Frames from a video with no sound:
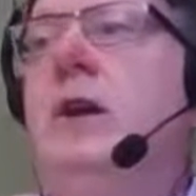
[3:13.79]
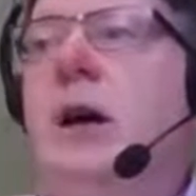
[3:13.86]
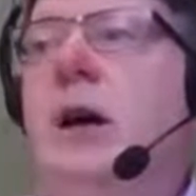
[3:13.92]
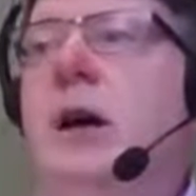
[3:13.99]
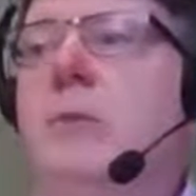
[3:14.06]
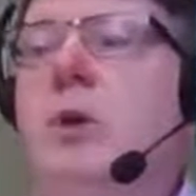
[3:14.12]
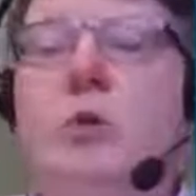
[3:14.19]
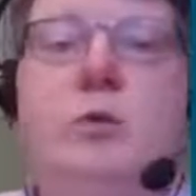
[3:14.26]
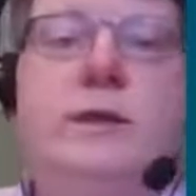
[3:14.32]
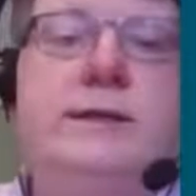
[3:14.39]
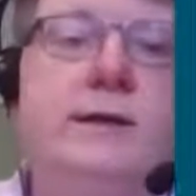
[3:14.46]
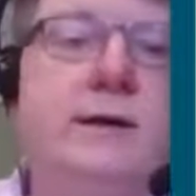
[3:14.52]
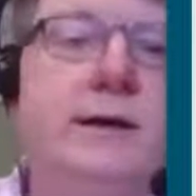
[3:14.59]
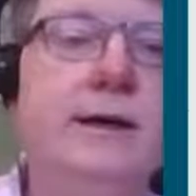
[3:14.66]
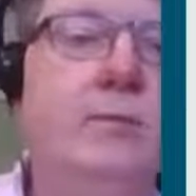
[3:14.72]
all the
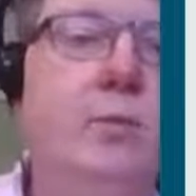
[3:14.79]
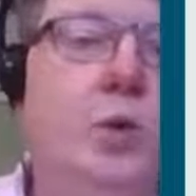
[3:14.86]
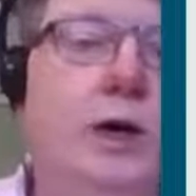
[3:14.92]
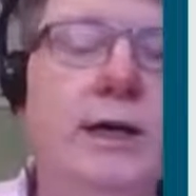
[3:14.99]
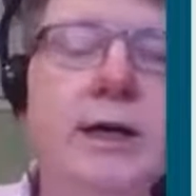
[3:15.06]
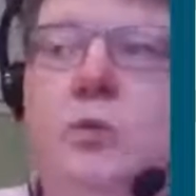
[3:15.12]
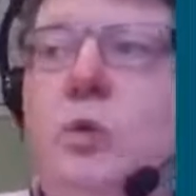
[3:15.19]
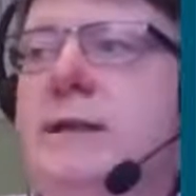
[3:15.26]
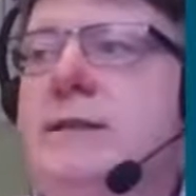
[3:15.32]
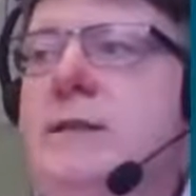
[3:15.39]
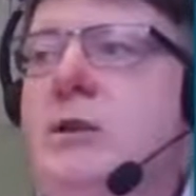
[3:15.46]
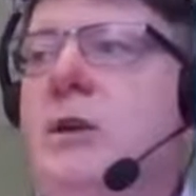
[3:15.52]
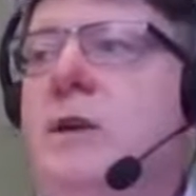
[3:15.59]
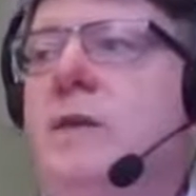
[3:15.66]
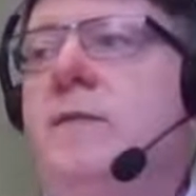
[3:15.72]
time while you work, so
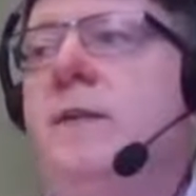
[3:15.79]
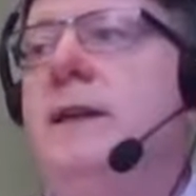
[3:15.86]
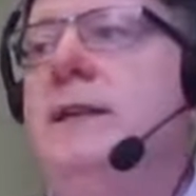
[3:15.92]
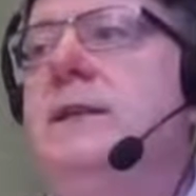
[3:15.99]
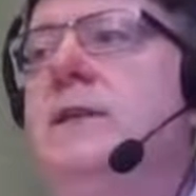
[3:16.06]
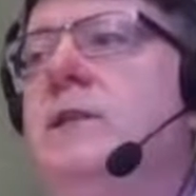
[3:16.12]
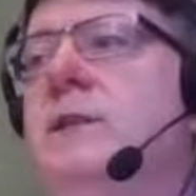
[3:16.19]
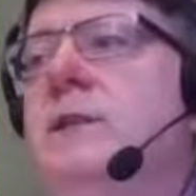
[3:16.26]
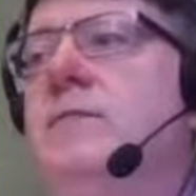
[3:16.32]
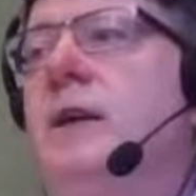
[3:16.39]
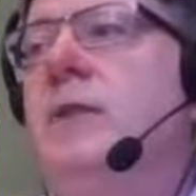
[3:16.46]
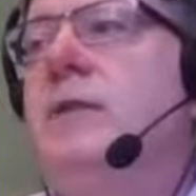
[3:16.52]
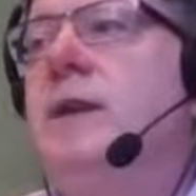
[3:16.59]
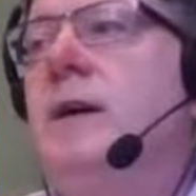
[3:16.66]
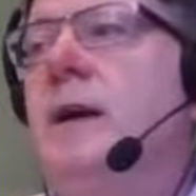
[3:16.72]
you can find issues in
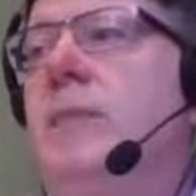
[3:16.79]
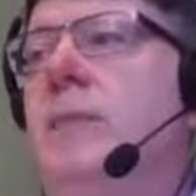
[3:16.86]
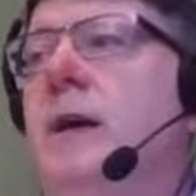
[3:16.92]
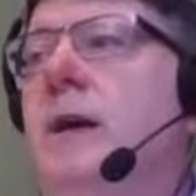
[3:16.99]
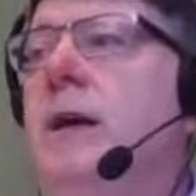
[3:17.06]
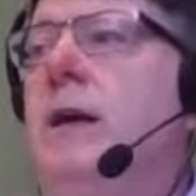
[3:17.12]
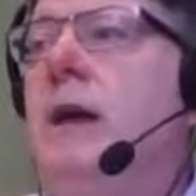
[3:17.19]
real time